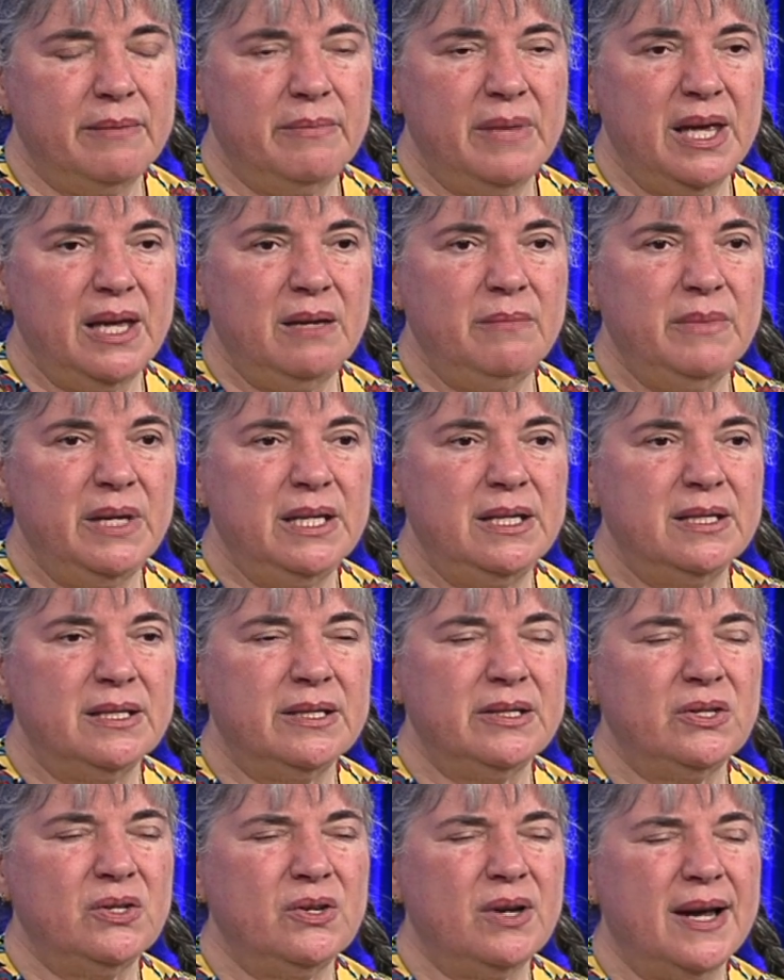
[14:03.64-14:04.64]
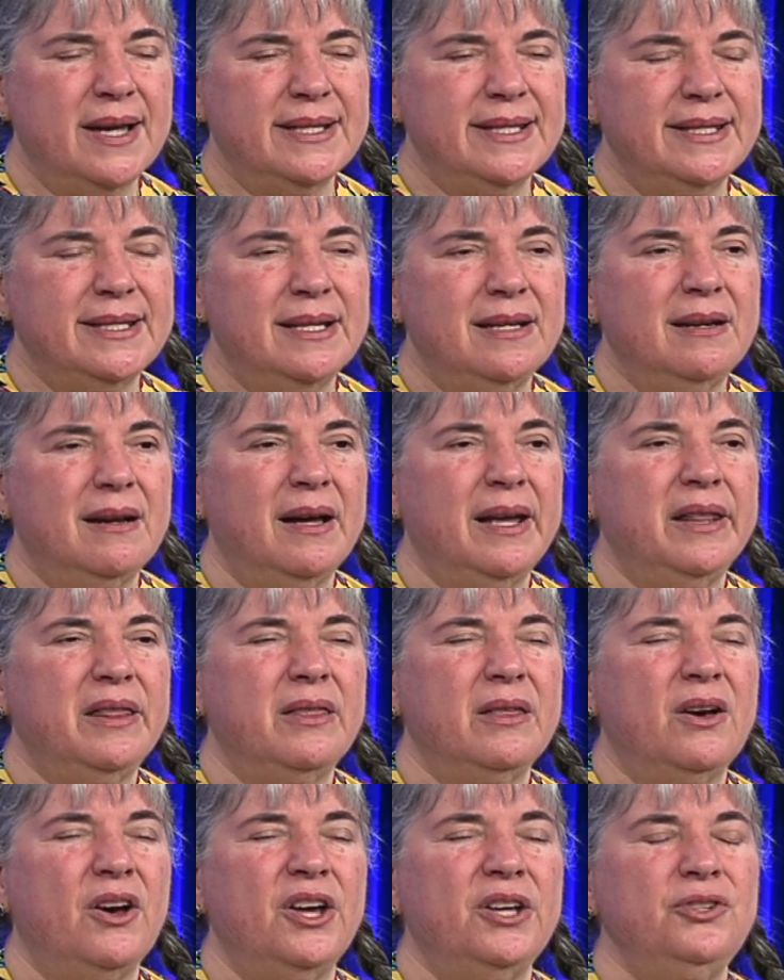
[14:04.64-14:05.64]
made me distressed, and I
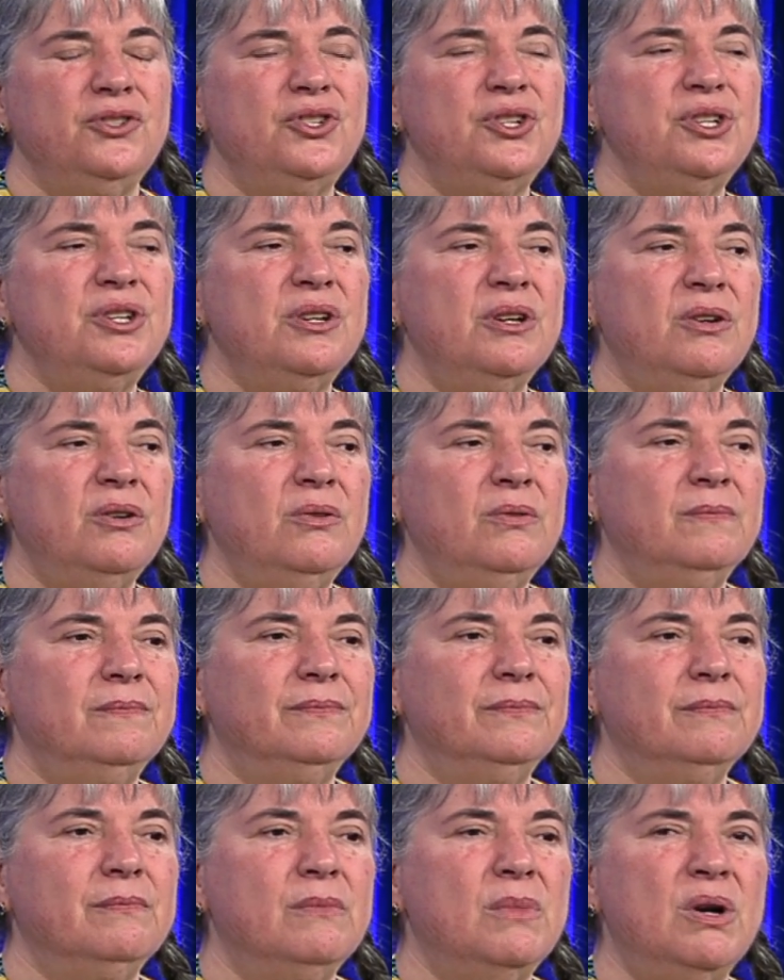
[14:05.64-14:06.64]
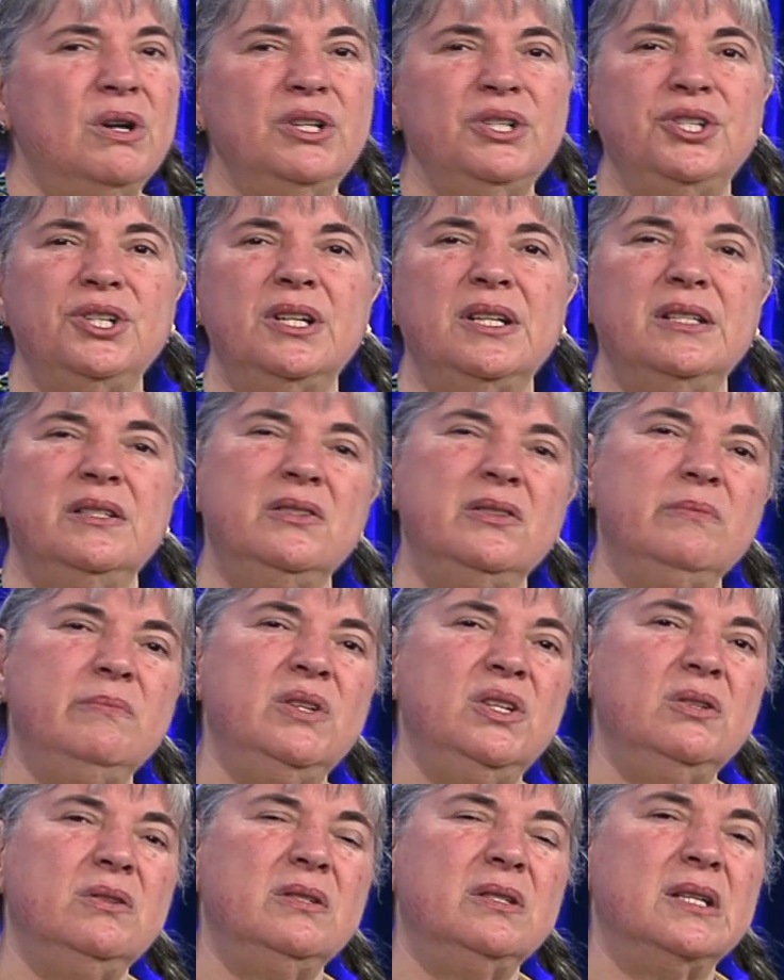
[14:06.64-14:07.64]
thought, Marjohn's
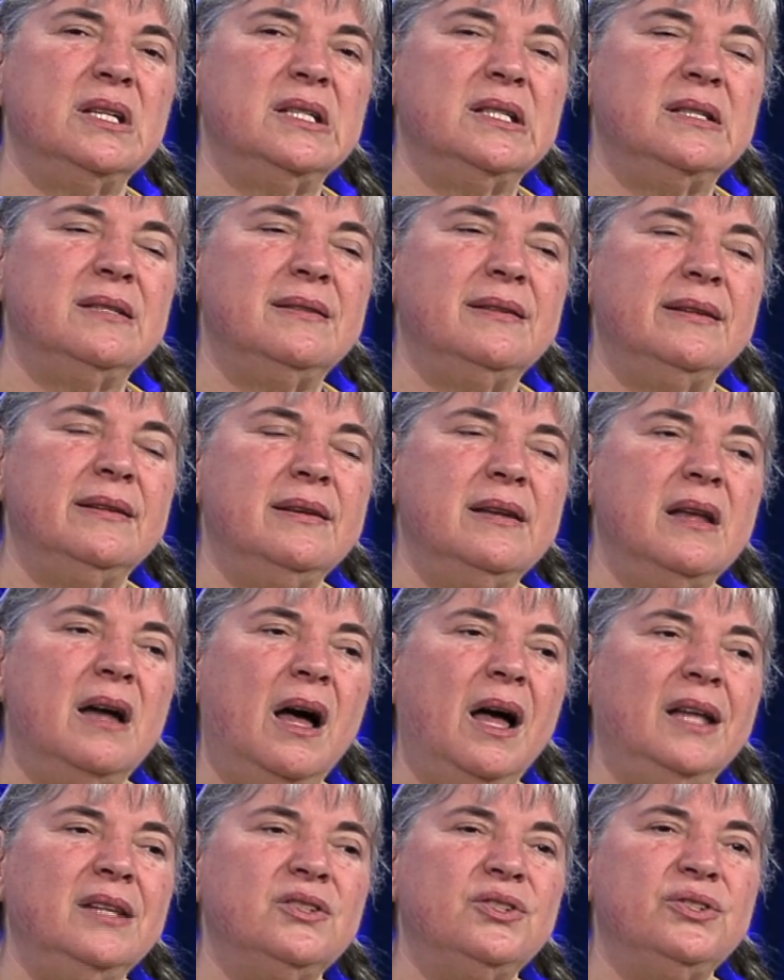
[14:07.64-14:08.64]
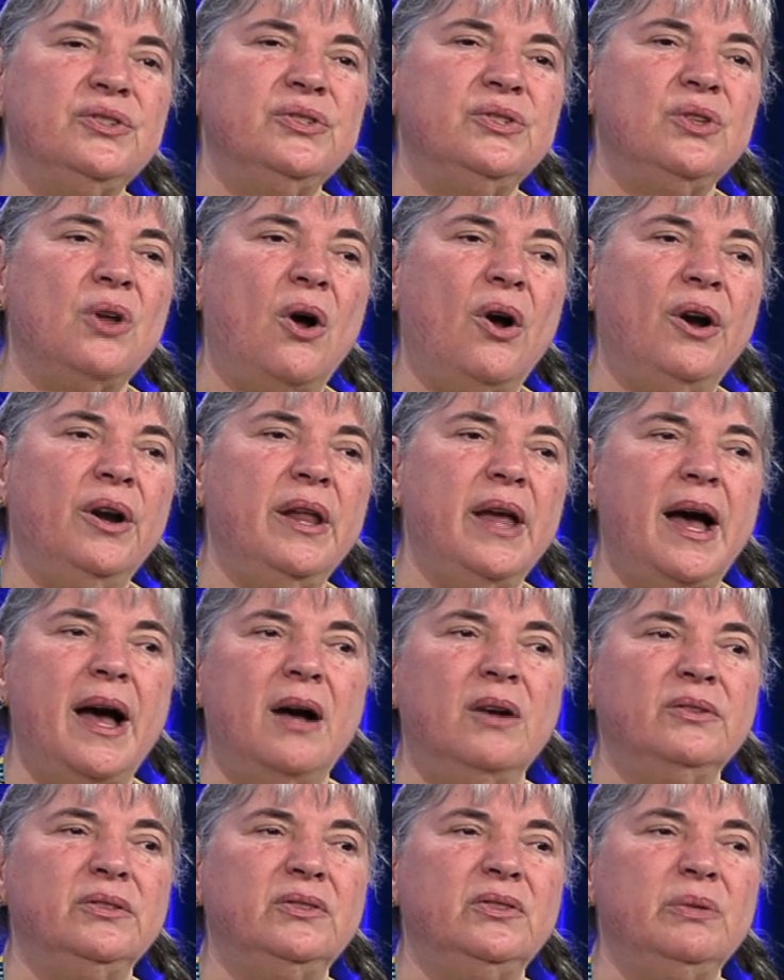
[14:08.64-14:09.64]
musings did not start
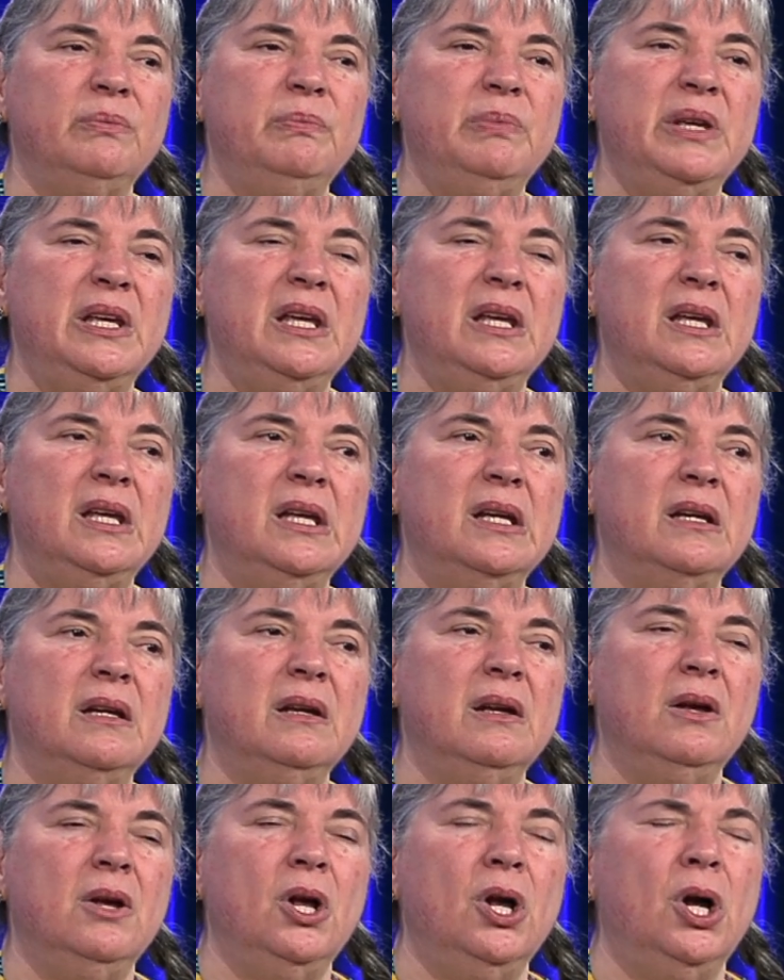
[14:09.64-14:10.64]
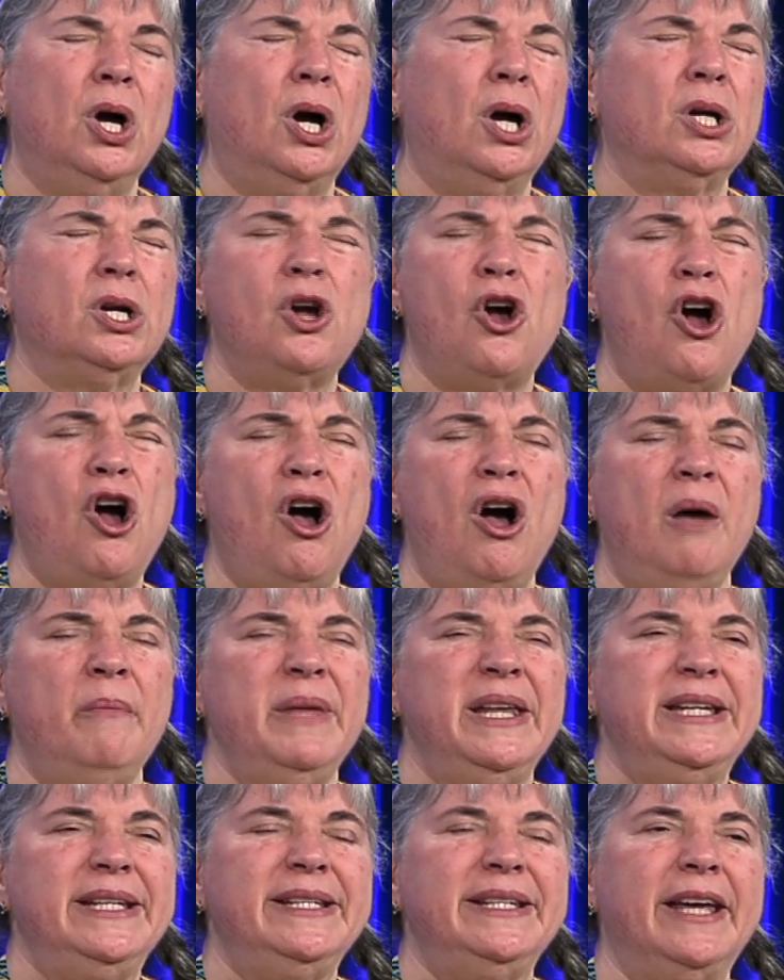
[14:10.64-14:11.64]
out to be a
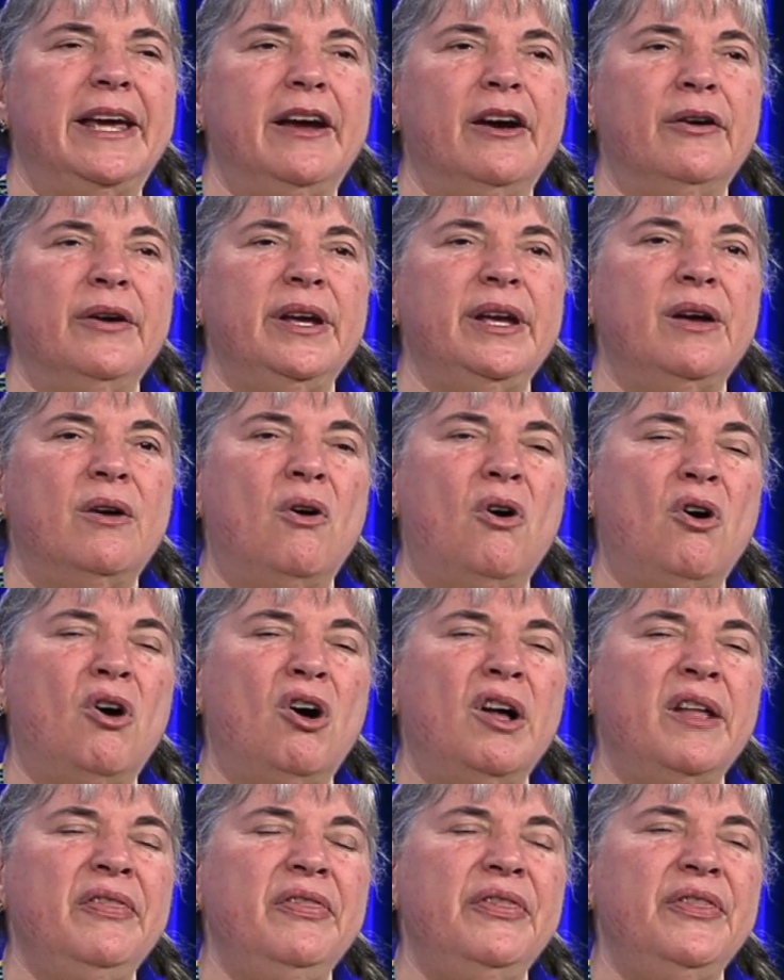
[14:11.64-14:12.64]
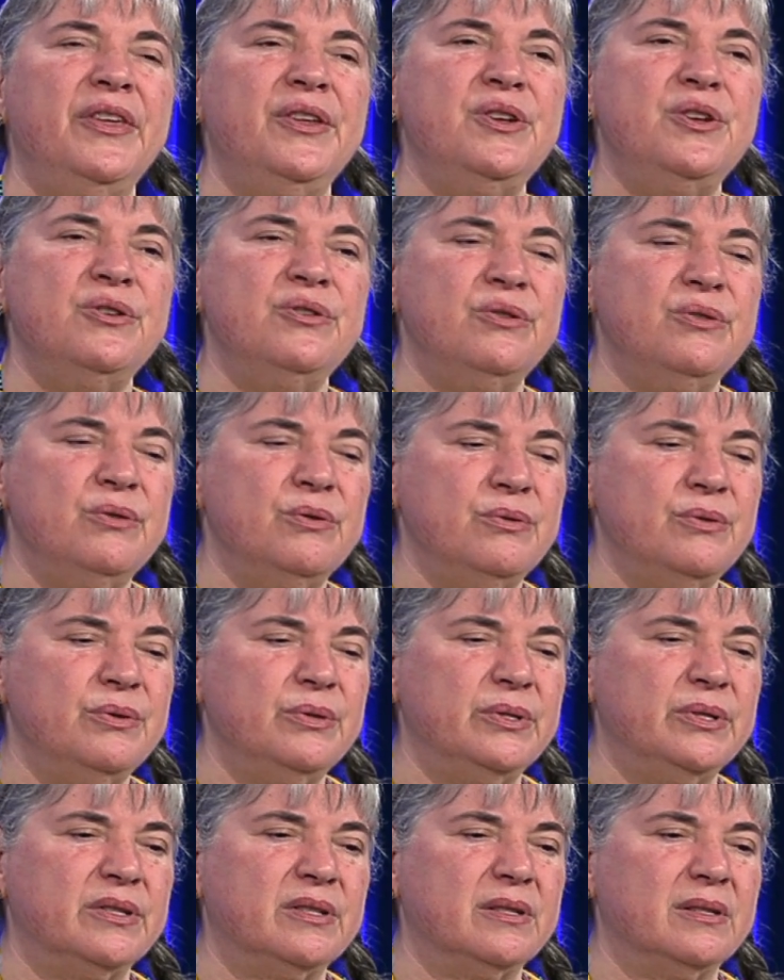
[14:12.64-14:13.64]
commentary on the
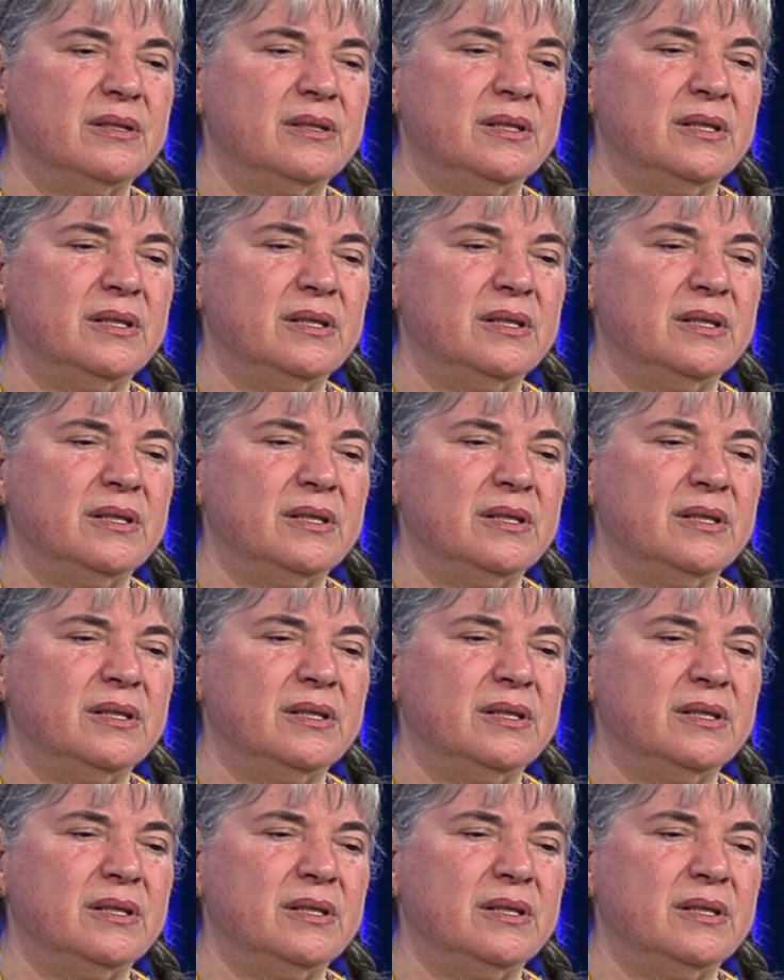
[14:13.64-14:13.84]
news.